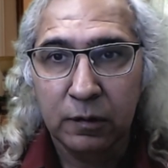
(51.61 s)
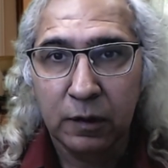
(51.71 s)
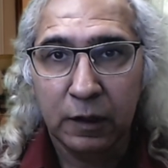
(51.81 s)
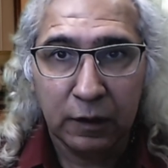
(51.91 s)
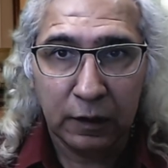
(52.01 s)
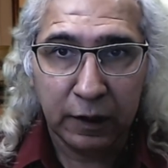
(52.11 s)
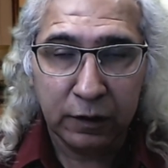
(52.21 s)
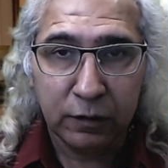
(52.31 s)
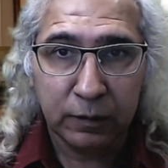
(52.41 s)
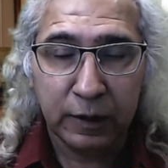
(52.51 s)
and the link
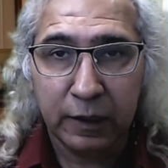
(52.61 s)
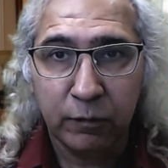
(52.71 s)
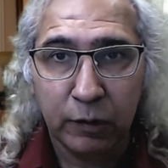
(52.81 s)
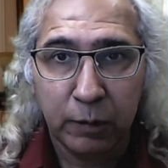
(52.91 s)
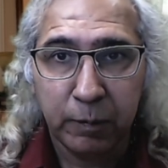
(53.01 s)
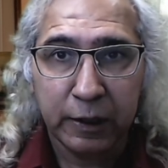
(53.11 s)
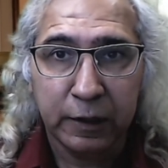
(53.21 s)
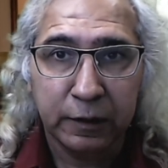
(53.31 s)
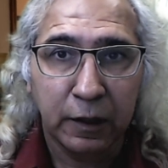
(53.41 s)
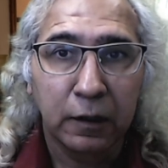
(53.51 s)
to that would be in the